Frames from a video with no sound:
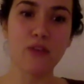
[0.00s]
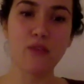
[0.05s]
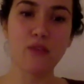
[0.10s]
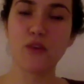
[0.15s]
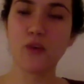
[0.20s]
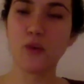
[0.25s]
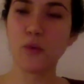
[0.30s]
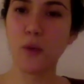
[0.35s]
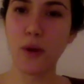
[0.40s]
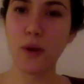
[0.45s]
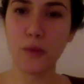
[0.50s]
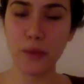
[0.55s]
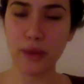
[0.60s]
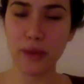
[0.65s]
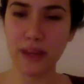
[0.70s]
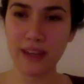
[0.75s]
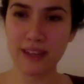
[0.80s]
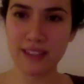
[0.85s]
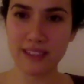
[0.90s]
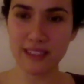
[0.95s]
for 1
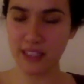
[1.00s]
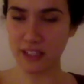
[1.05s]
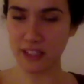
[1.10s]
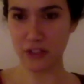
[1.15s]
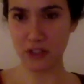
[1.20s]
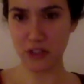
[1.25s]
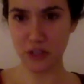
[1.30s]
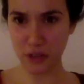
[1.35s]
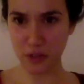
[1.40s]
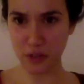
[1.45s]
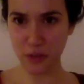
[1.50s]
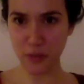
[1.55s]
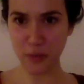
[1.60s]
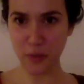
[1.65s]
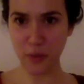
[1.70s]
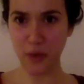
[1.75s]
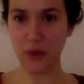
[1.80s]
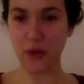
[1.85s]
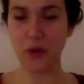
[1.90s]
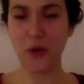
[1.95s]
week didn't do
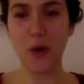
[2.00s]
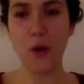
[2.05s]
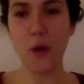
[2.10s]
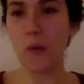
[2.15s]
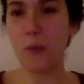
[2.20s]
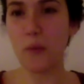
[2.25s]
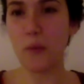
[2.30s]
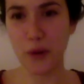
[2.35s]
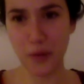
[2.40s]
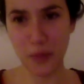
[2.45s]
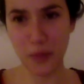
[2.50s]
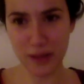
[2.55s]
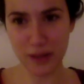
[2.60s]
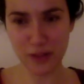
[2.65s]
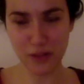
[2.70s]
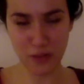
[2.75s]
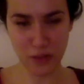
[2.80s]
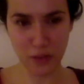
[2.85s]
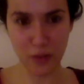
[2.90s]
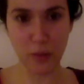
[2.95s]
what her homework was
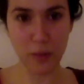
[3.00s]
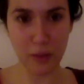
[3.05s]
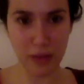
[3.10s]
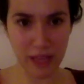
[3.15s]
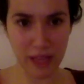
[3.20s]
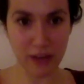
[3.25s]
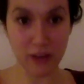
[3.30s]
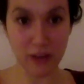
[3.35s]
for the week or